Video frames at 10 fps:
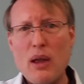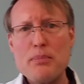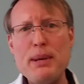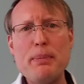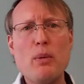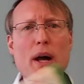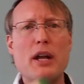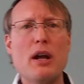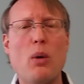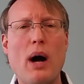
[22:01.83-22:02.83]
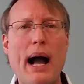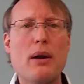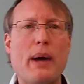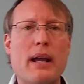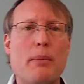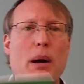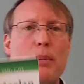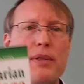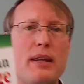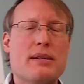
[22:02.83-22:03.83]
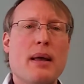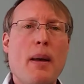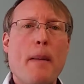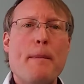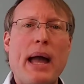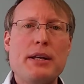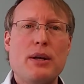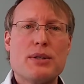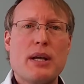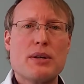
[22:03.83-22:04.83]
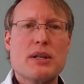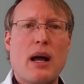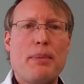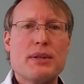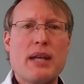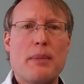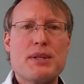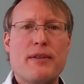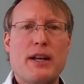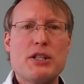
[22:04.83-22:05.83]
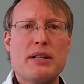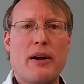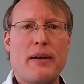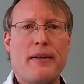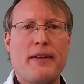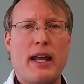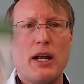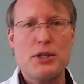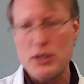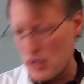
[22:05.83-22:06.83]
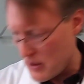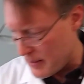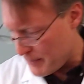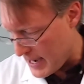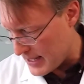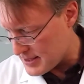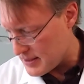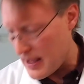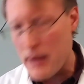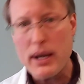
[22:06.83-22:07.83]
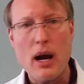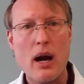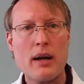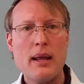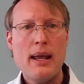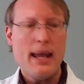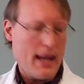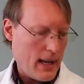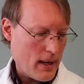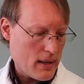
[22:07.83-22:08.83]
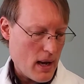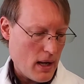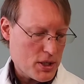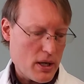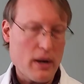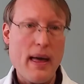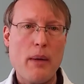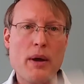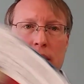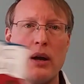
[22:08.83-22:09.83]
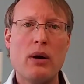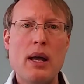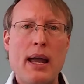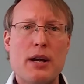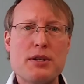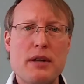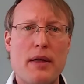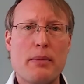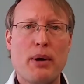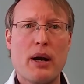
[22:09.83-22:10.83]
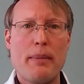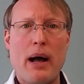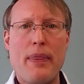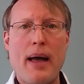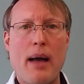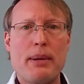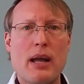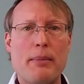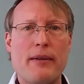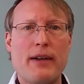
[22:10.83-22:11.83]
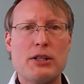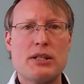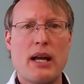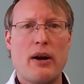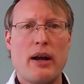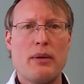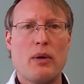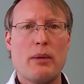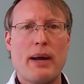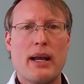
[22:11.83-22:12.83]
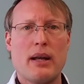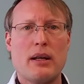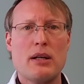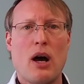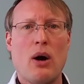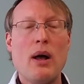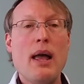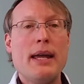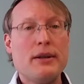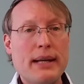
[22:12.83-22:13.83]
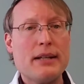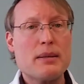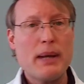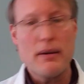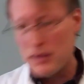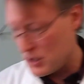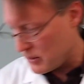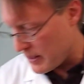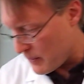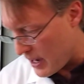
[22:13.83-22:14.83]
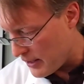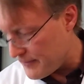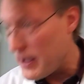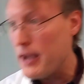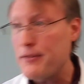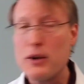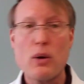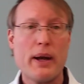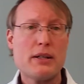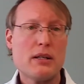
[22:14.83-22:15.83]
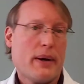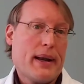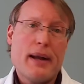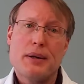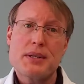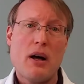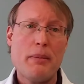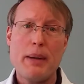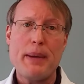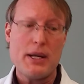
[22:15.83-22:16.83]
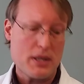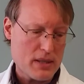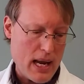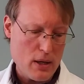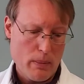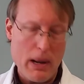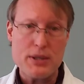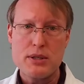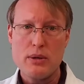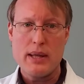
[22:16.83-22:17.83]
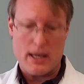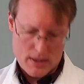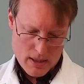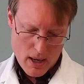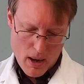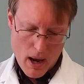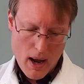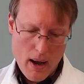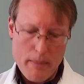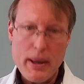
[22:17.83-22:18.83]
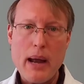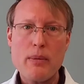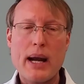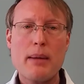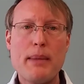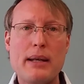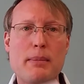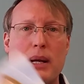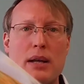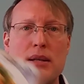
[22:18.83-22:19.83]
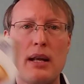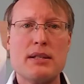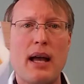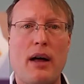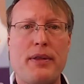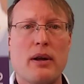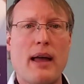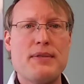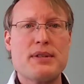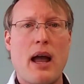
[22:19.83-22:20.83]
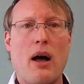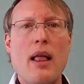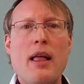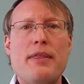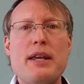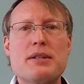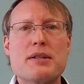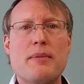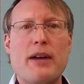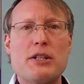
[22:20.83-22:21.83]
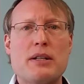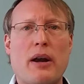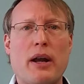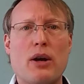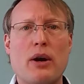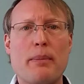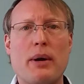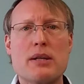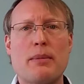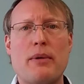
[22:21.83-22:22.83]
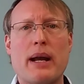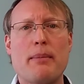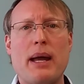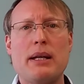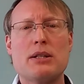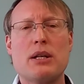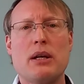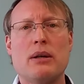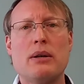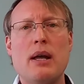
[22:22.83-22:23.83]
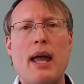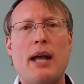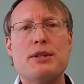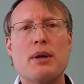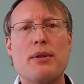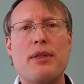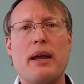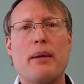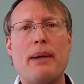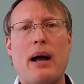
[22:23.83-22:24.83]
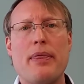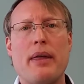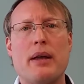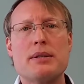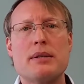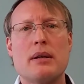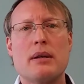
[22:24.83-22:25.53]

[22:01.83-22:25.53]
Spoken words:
People want to know, well, how do I come up with these menus? Here's a couple of tips. The Vegetarian Advantage, I'm biased in that regard, and I'll share that with you. Here's another book about that, Becoming Vegetarian. What am I going to know? You need to be able to do it well if you're going to do it. I don't tell all my patients, hey, you must do this, but I recommend it because it is a healthier lifestyle. These are some vegetarian cookbooks I'm recommending to you, and so think about this.